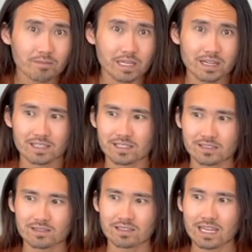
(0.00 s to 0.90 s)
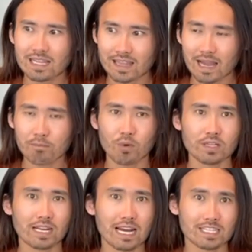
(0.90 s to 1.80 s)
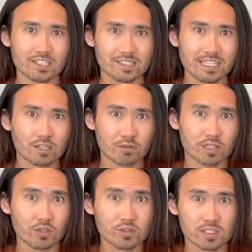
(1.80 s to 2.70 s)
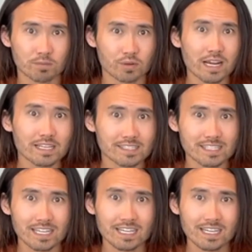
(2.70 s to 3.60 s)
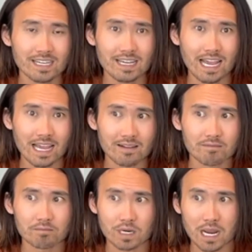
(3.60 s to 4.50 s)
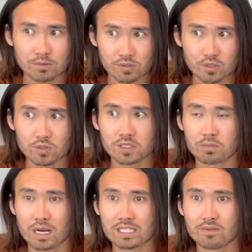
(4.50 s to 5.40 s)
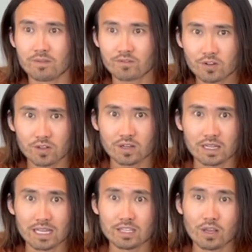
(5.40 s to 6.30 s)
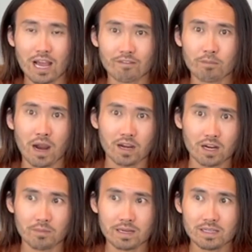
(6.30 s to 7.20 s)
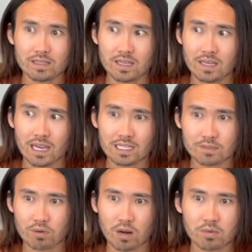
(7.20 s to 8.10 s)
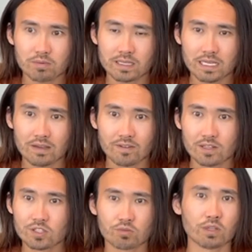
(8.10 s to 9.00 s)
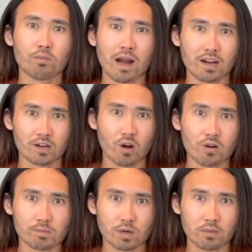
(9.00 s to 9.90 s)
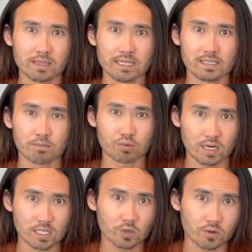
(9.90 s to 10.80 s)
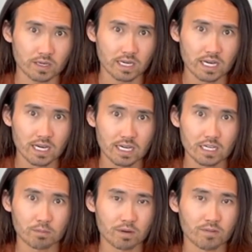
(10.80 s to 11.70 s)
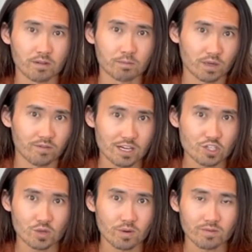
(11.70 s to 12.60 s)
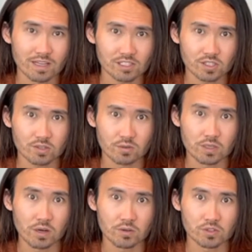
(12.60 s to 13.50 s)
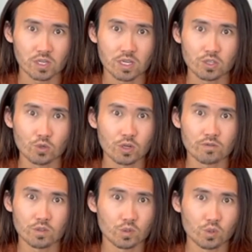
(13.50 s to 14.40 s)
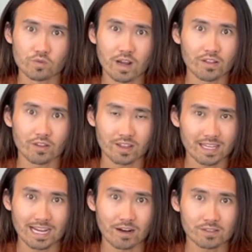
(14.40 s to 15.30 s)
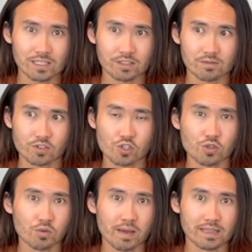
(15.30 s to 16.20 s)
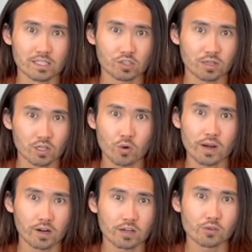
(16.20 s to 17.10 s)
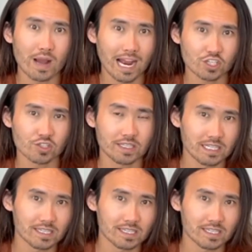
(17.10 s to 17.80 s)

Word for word: because then at that point you kind of just need to reduce the price and perhaps reduce the price even further. And then you have a buyer come in, and it's probably, if it is a real buyer at all, it probably is a predatory, you know, prof- professional investor who knows you you've got nothing else, and shoot, you made this critical error. You actually need